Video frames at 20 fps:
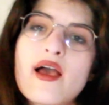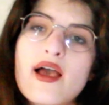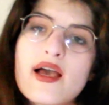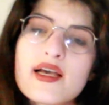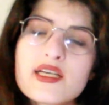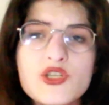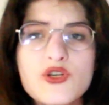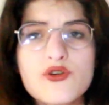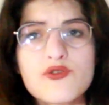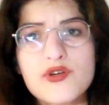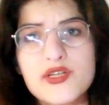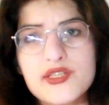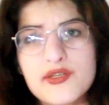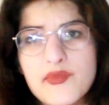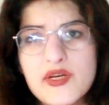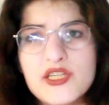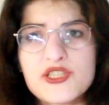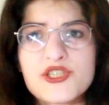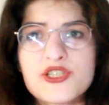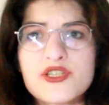As already
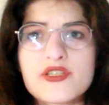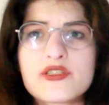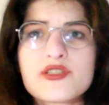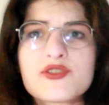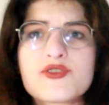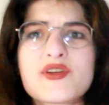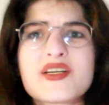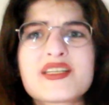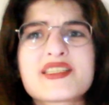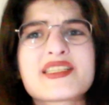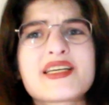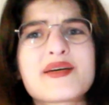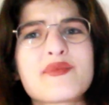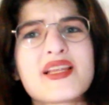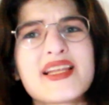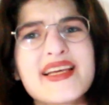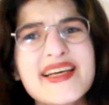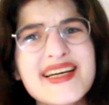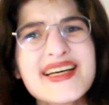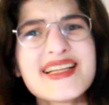mentioned, there are
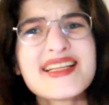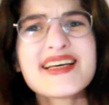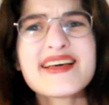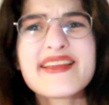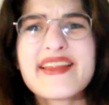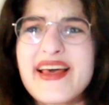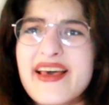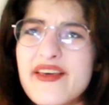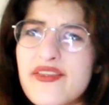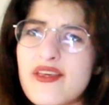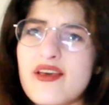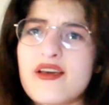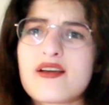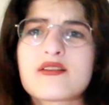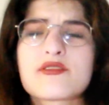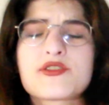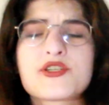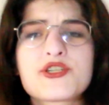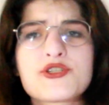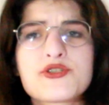some legal and
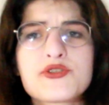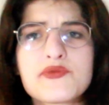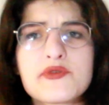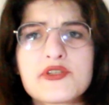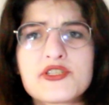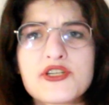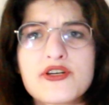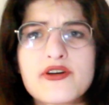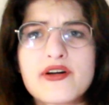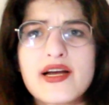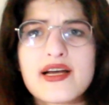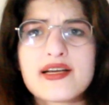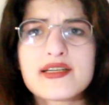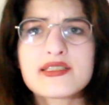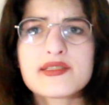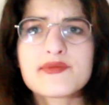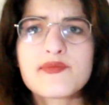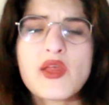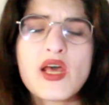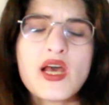ethical issues which
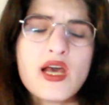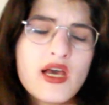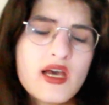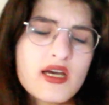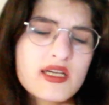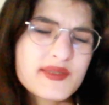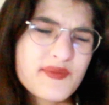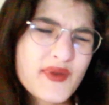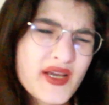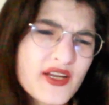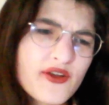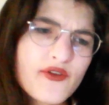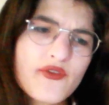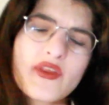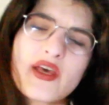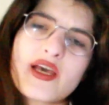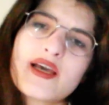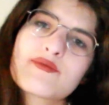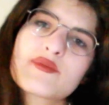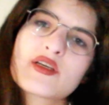arise. The main
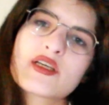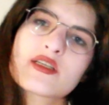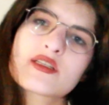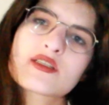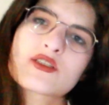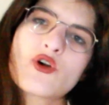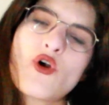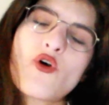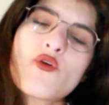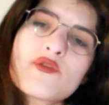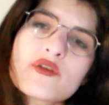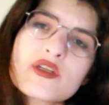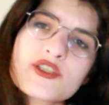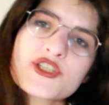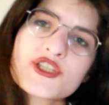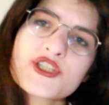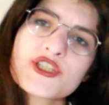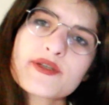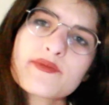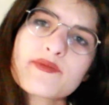of them is
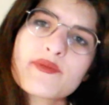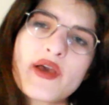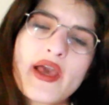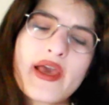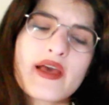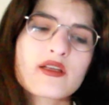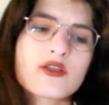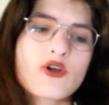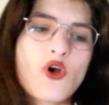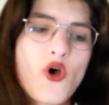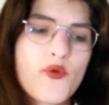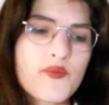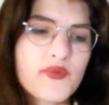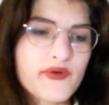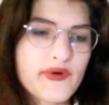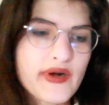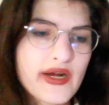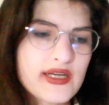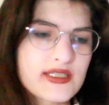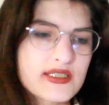ownership and
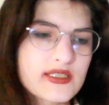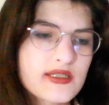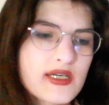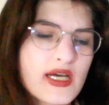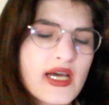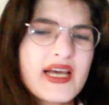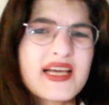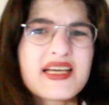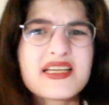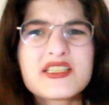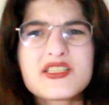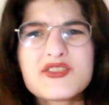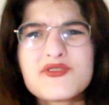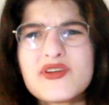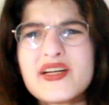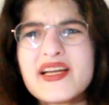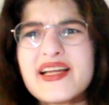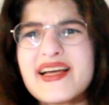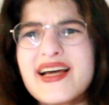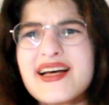copyright. It's
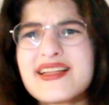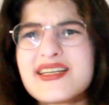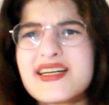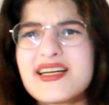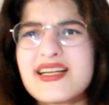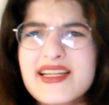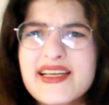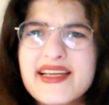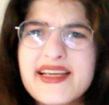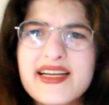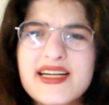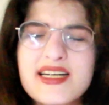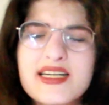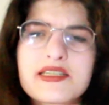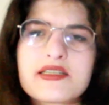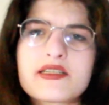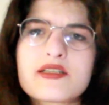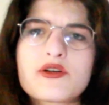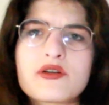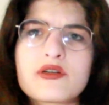really
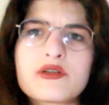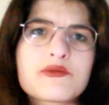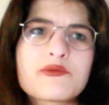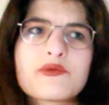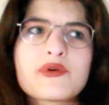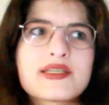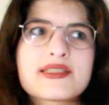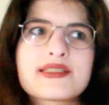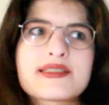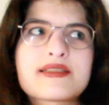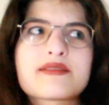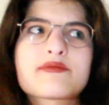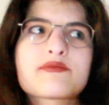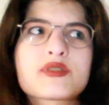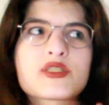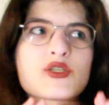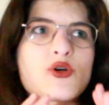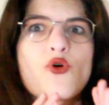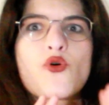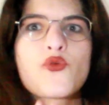unclear whether
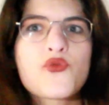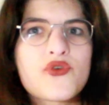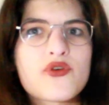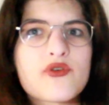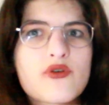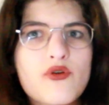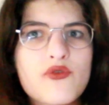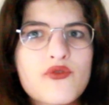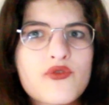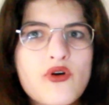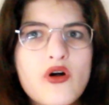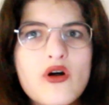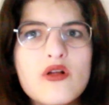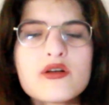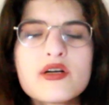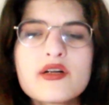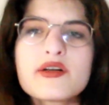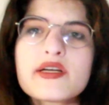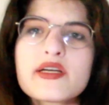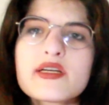the author of
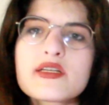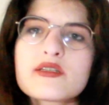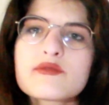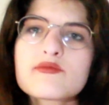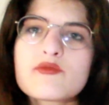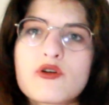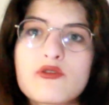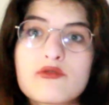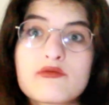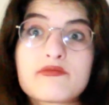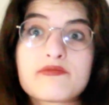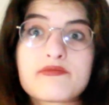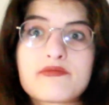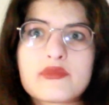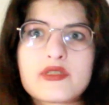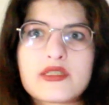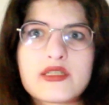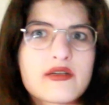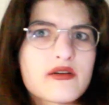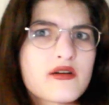algorithm or
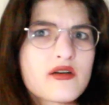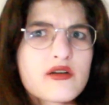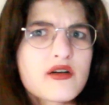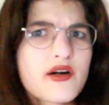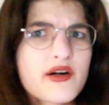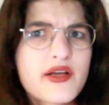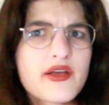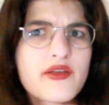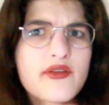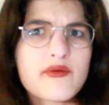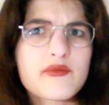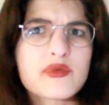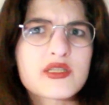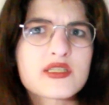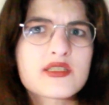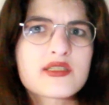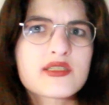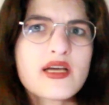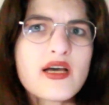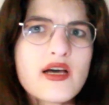the algorithm
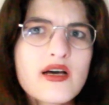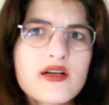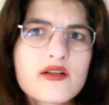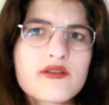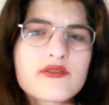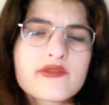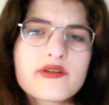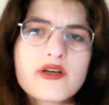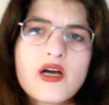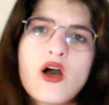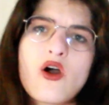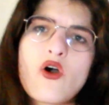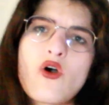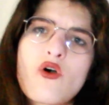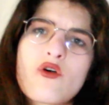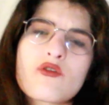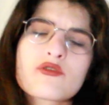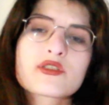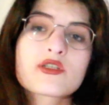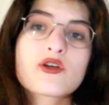itself
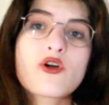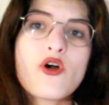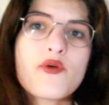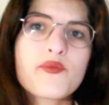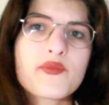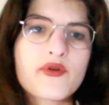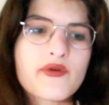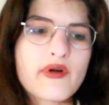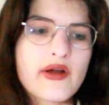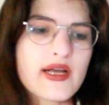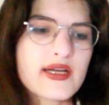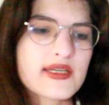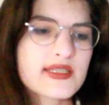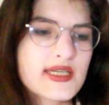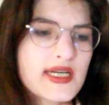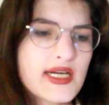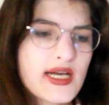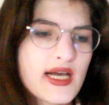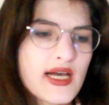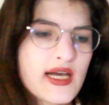holds a copyright.
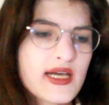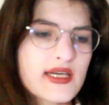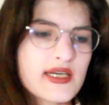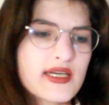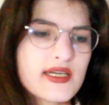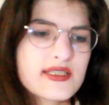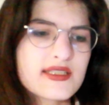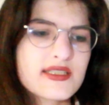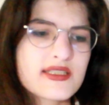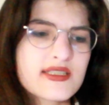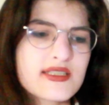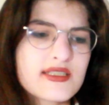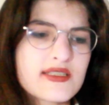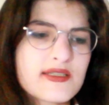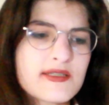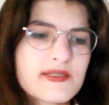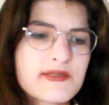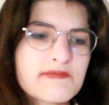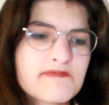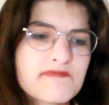It's
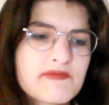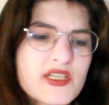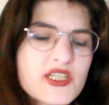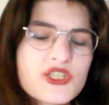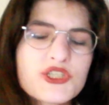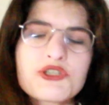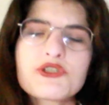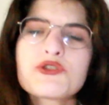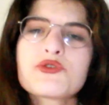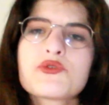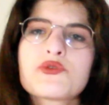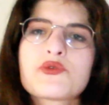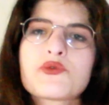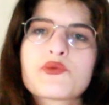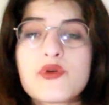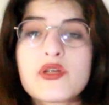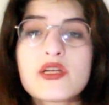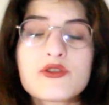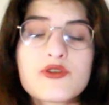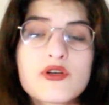an issue
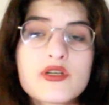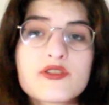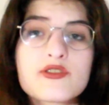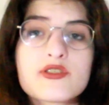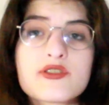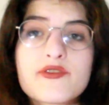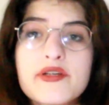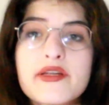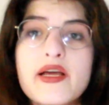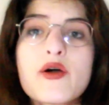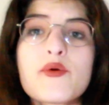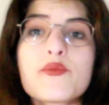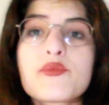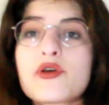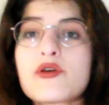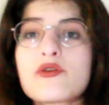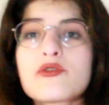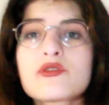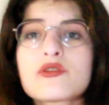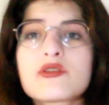we need to address right now
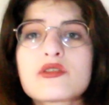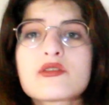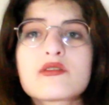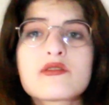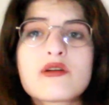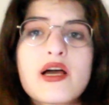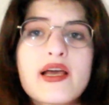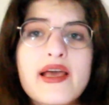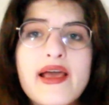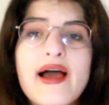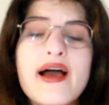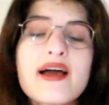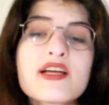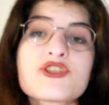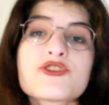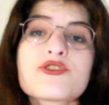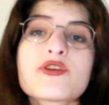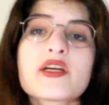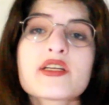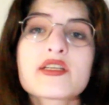because
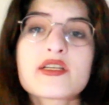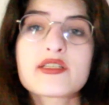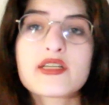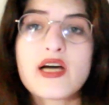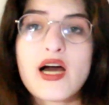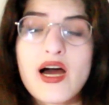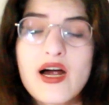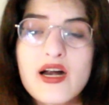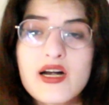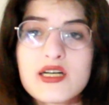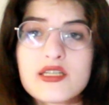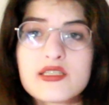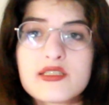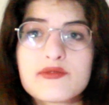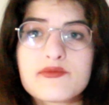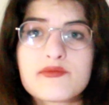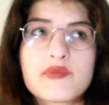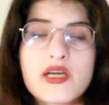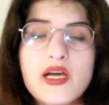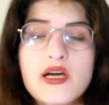AI-generated art
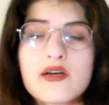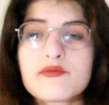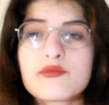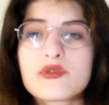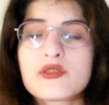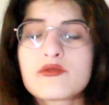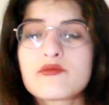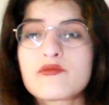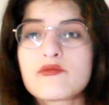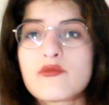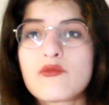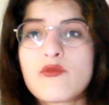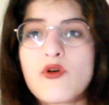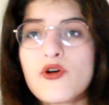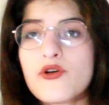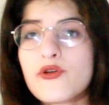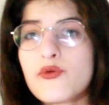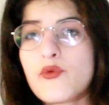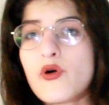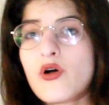becomes
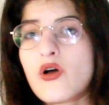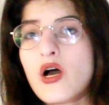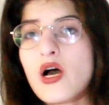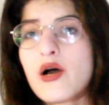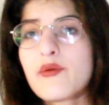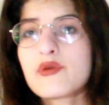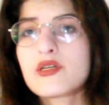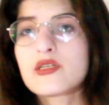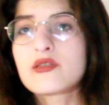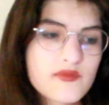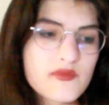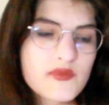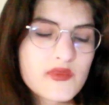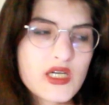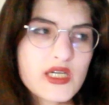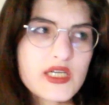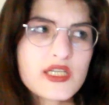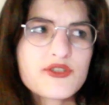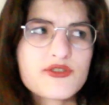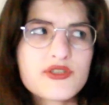more and more common.
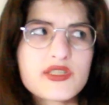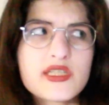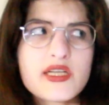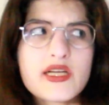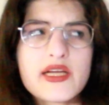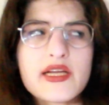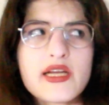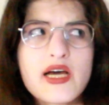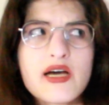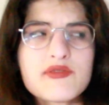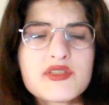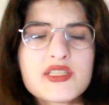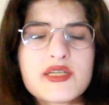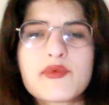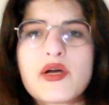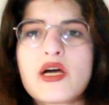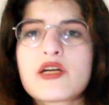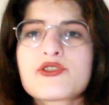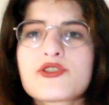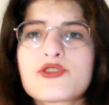Interestingly enough,
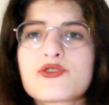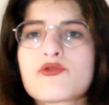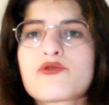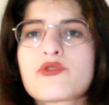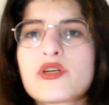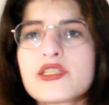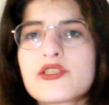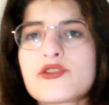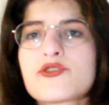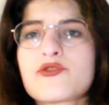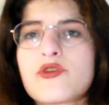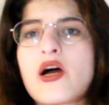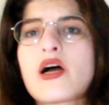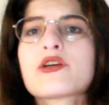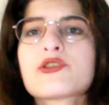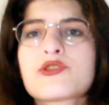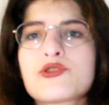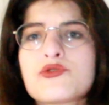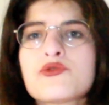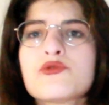some countries already
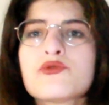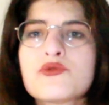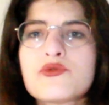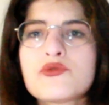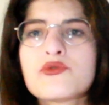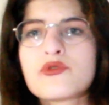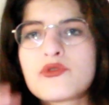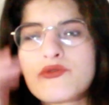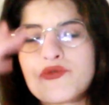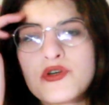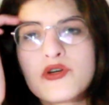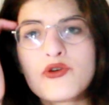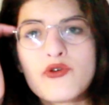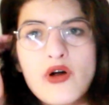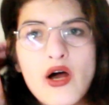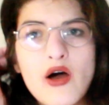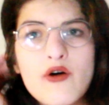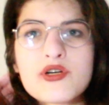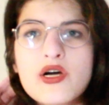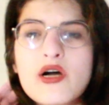try to figure
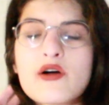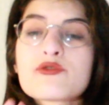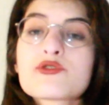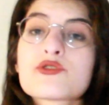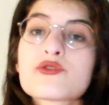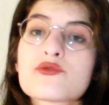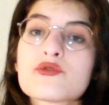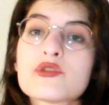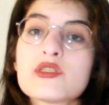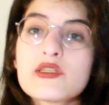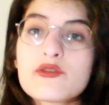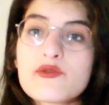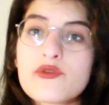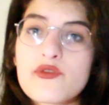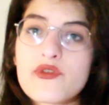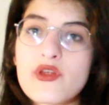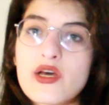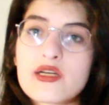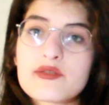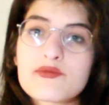out how to deal
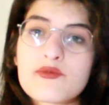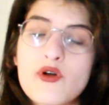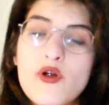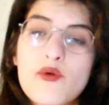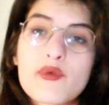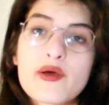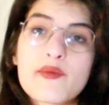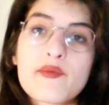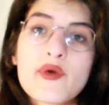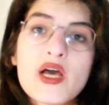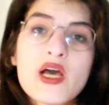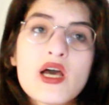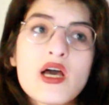with that problem.